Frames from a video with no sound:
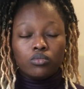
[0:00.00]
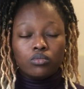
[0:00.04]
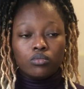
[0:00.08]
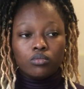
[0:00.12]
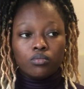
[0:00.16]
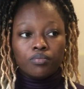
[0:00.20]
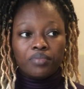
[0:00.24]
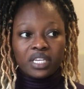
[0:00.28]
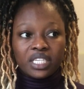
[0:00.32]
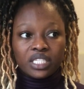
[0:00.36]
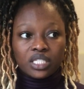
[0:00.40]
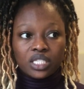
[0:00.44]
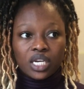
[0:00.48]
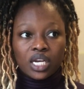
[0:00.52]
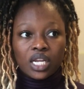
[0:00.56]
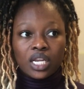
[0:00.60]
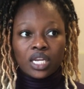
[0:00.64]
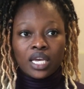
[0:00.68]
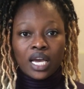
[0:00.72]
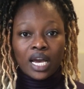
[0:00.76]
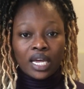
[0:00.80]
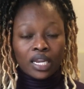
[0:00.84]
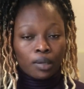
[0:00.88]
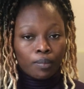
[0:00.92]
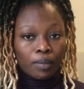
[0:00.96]
basically
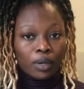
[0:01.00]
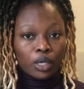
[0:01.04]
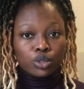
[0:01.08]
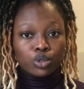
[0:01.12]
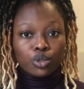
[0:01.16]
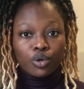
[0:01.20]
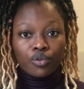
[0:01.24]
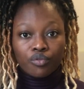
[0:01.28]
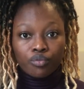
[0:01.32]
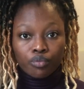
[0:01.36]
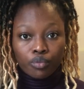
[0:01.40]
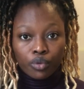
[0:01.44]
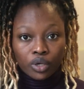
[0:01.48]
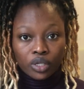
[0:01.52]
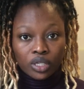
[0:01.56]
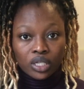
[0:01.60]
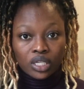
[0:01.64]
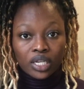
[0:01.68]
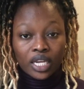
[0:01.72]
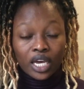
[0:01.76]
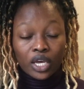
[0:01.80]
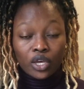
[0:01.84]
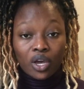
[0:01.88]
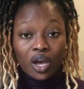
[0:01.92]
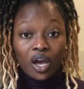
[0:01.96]
an amount of money
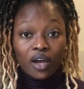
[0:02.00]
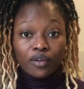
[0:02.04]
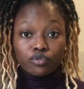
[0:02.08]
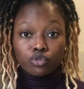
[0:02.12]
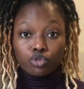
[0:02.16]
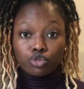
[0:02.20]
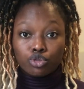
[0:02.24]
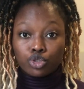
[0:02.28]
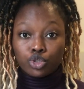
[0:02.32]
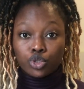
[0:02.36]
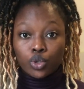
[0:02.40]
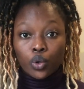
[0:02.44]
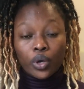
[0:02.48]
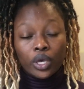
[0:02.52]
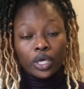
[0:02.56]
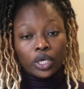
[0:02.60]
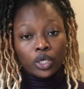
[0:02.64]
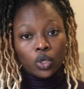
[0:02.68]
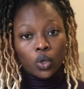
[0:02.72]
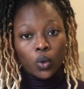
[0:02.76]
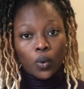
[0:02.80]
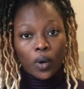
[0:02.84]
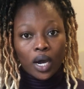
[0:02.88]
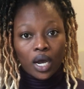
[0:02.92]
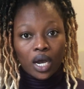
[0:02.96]
that you have to show in
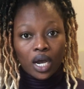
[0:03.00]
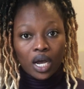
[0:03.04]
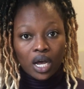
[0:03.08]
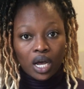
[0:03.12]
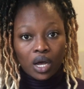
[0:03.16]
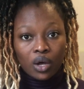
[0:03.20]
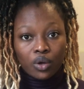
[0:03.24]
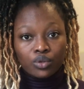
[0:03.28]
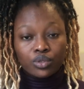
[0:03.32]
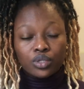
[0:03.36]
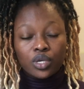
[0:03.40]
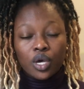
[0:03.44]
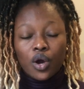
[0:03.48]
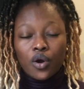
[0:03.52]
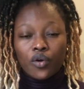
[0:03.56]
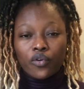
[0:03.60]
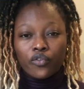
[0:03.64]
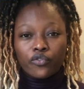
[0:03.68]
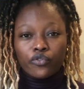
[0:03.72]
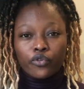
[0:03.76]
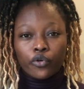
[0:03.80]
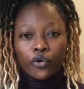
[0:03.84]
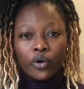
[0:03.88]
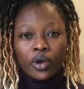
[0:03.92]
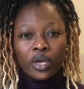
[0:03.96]
your account
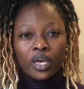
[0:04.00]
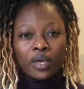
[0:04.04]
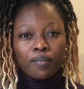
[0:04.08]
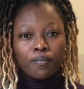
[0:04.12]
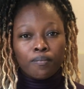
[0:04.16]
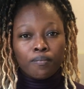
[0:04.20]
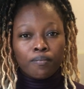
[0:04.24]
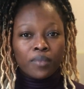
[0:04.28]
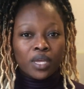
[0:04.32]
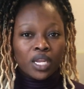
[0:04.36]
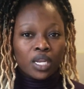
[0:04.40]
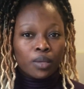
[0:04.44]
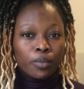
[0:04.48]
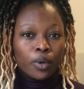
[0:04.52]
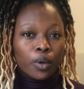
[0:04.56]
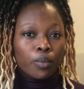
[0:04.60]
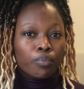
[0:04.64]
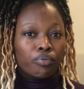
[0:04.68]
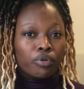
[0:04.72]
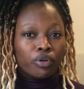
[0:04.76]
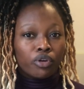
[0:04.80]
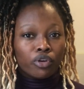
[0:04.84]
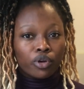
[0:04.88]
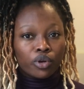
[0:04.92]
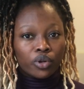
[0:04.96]
for a minimum
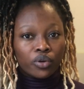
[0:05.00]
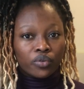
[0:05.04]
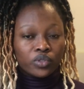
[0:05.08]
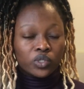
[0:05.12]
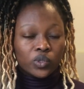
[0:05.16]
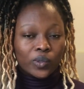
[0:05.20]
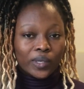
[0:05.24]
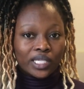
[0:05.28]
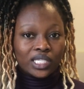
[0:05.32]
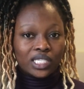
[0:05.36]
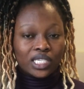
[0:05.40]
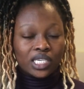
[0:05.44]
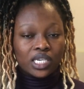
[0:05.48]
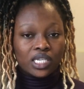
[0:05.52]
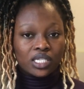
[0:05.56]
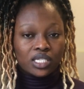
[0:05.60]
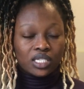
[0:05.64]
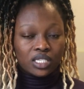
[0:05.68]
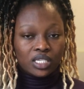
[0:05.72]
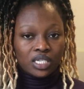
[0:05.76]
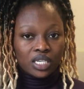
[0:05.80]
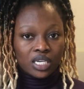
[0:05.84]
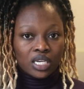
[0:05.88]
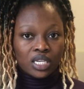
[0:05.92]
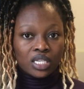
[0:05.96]
period of 28
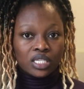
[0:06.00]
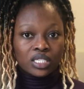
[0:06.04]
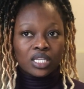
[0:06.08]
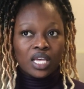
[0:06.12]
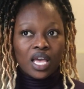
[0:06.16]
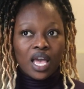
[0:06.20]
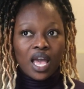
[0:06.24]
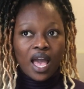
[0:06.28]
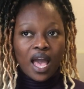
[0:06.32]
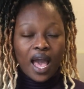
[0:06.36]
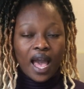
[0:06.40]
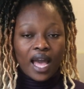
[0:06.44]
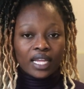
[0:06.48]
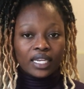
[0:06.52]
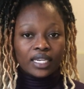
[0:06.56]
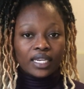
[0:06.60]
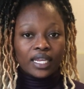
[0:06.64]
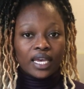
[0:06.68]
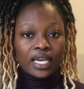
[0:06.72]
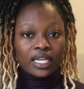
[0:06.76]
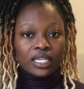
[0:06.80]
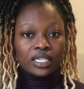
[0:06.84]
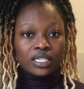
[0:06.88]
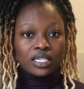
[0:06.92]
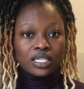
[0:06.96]
days, and
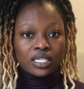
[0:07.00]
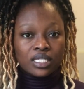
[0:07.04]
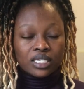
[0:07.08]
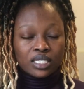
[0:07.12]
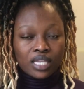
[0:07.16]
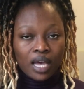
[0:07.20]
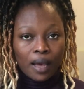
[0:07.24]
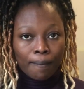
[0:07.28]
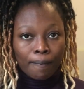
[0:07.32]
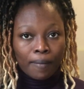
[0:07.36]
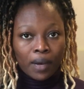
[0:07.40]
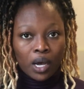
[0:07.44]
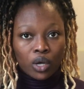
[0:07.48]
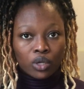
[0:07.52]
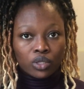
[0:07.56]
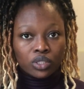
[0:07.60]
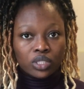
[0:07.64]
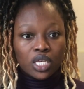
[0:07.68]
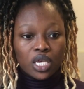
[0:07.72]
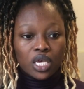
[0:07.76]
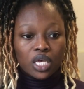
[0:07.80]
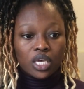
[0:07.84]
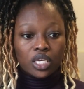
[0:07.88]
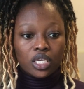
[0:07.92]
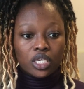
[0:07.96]
then this amount
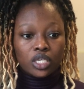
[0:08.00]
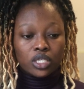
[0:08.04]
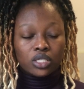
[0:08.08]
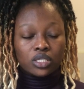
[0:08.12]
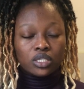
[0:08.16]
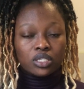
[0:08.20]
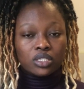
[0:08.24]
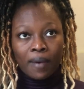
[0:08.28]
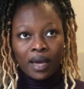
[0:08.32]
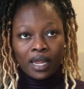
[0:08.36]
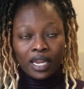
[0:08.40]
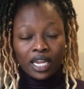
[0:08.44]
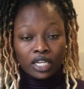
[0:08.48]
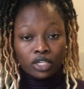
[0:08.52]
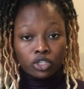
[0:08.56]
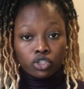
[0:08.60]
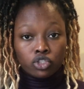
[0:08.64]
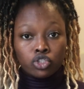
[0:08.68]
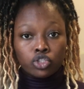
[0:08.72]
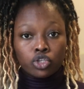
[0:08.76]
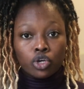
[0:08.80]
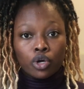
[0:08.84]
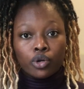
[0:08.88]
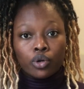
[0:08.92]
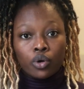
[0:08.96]
is an
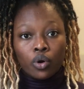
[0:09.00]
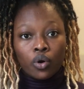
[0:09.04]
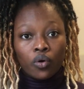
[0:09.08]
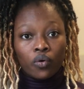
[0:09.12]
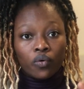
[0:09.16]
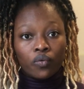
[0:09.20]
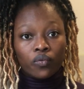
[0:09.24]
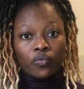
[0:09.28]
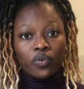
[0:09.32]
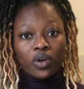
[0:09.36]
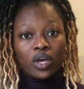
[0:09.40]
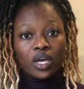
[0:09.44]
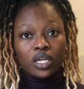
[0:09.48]
addition of